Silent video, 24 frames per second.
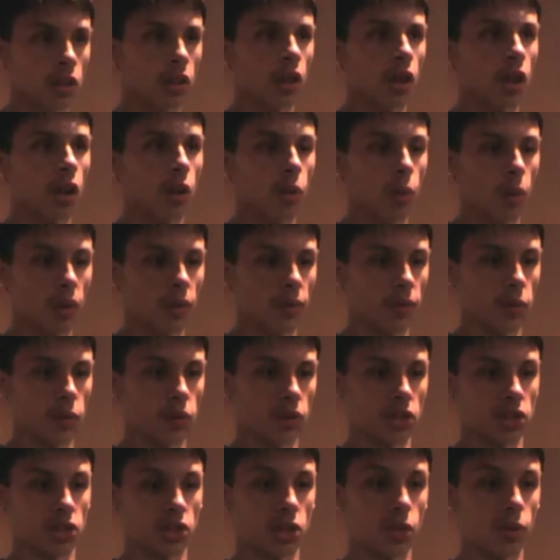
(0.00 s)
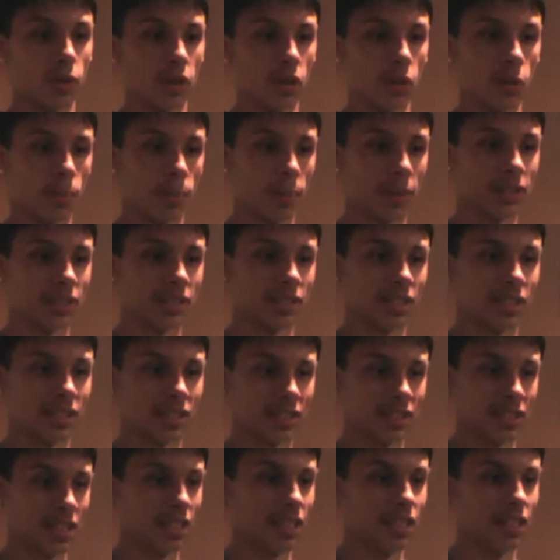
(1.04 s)
You know, what if you're just doing your
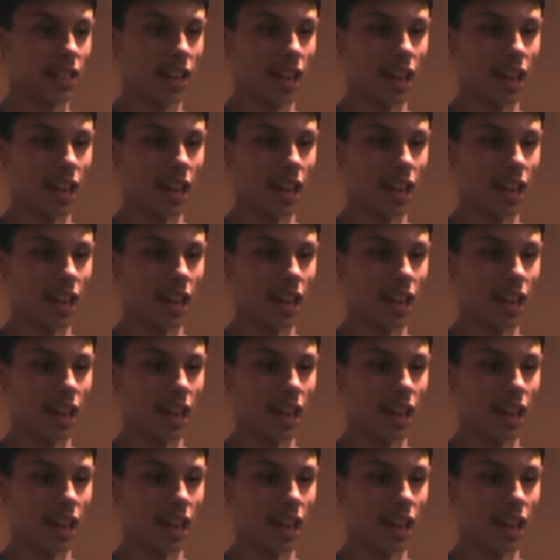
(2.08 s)
business and